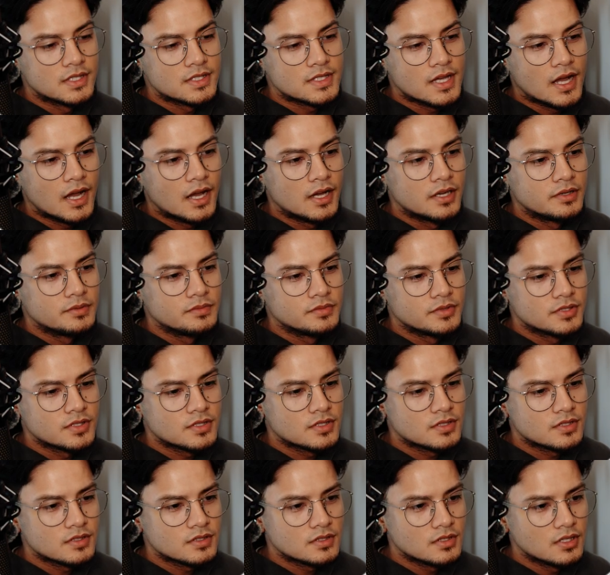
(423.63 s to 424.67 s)
the
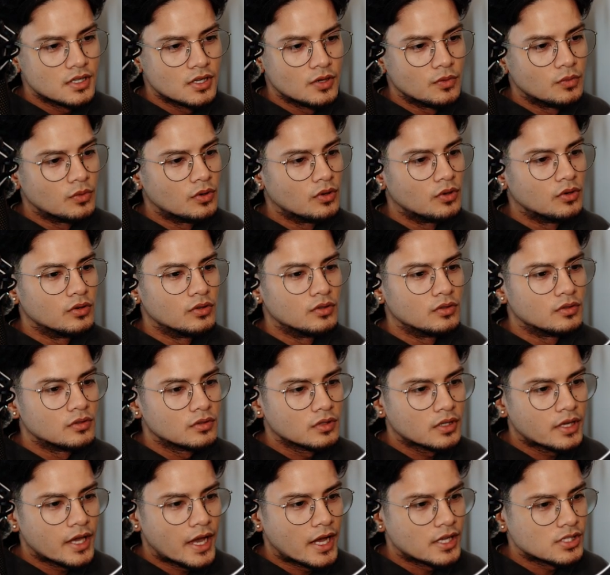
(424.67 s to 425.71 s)
times it will
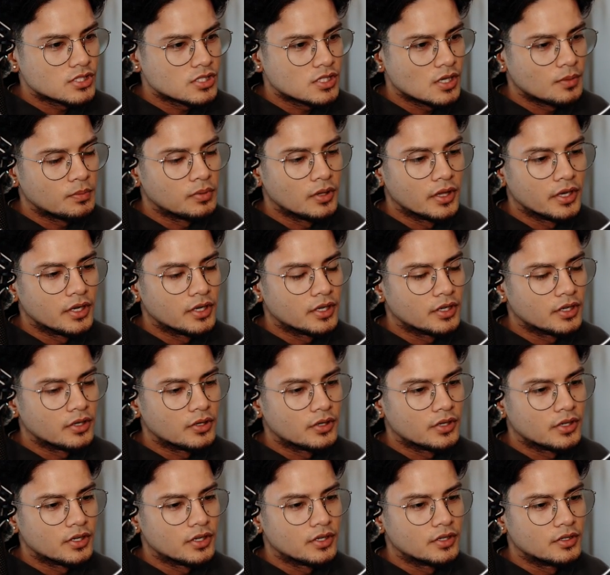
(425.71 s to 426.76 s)
catch a player
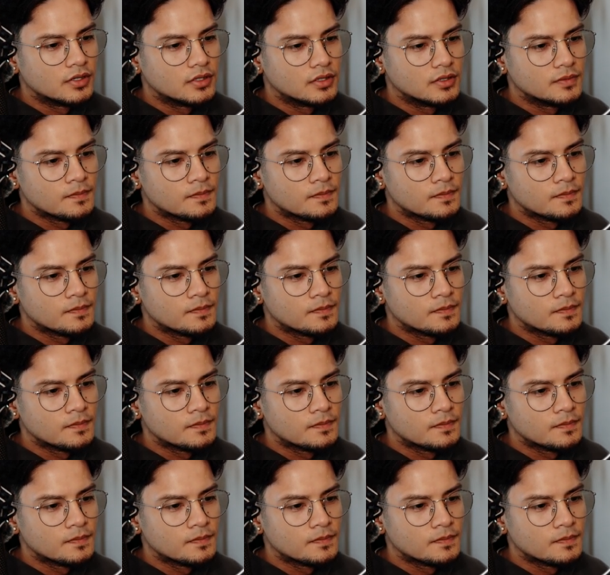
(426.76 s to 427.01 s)
or